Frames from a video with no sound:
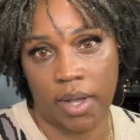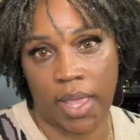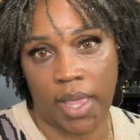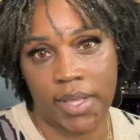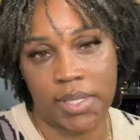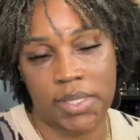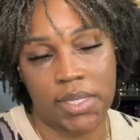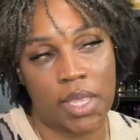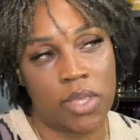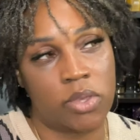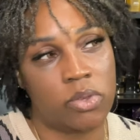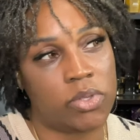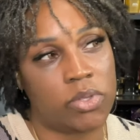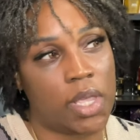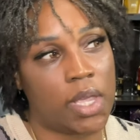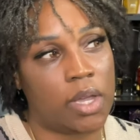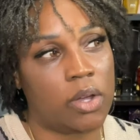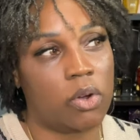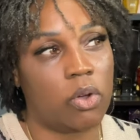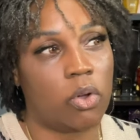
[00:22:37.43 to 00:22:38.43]
Like say you
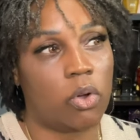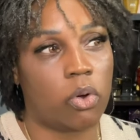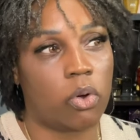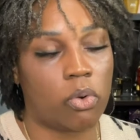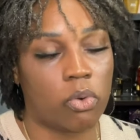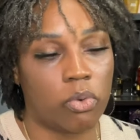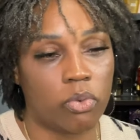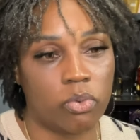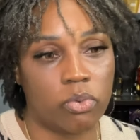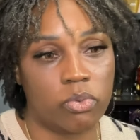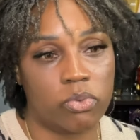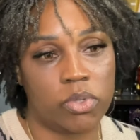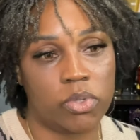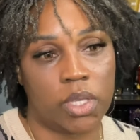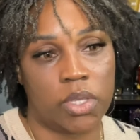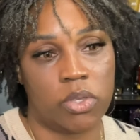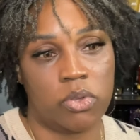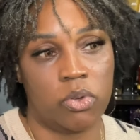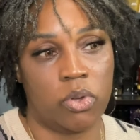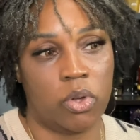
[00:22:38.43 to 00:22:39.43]
take a cruise
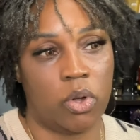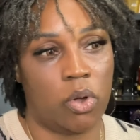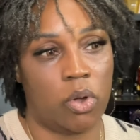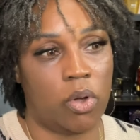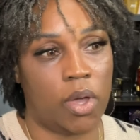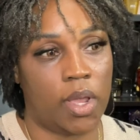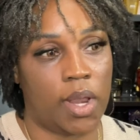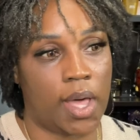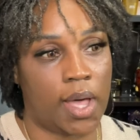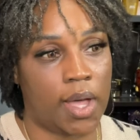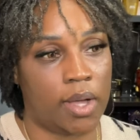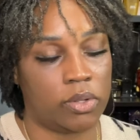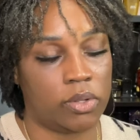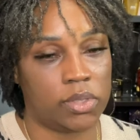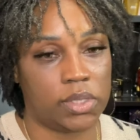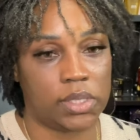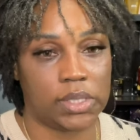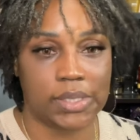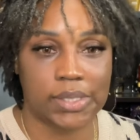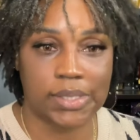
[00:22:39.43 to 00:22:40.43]
and you're going
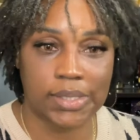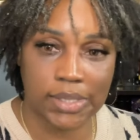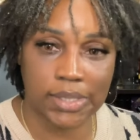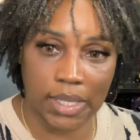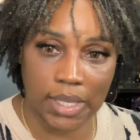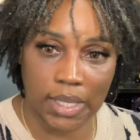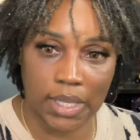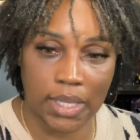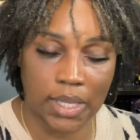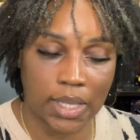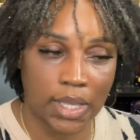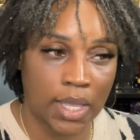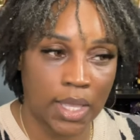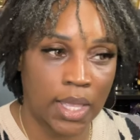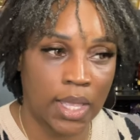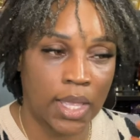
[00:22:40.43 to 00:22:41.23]
out to sea,